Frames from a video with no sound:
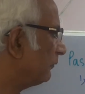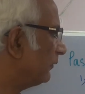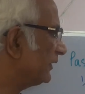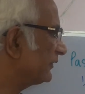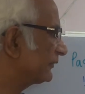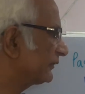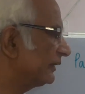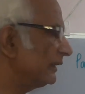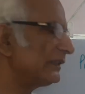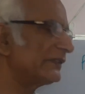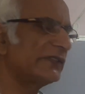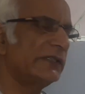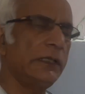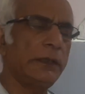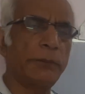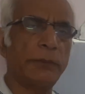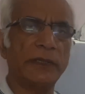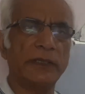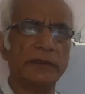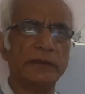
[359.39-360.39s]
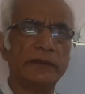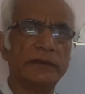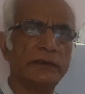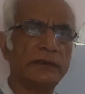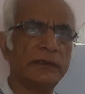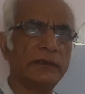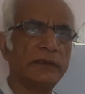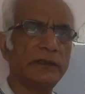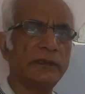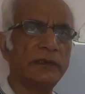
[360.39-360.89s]
was still sleeping.
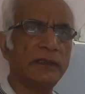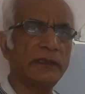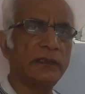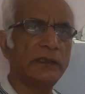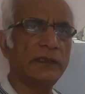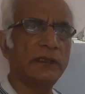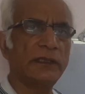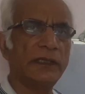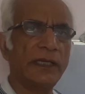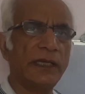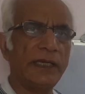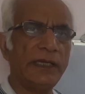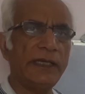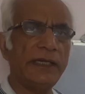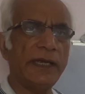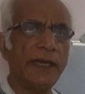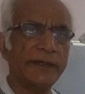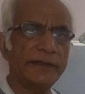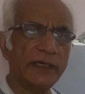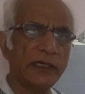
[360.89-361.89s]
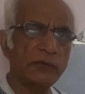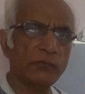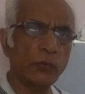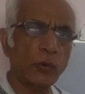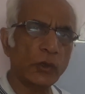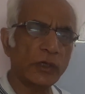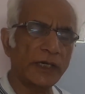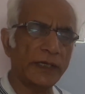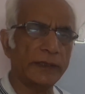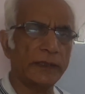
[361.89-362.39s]
He had not
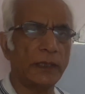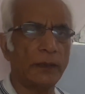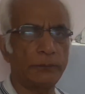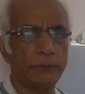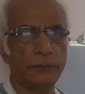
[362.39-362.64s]
woken up.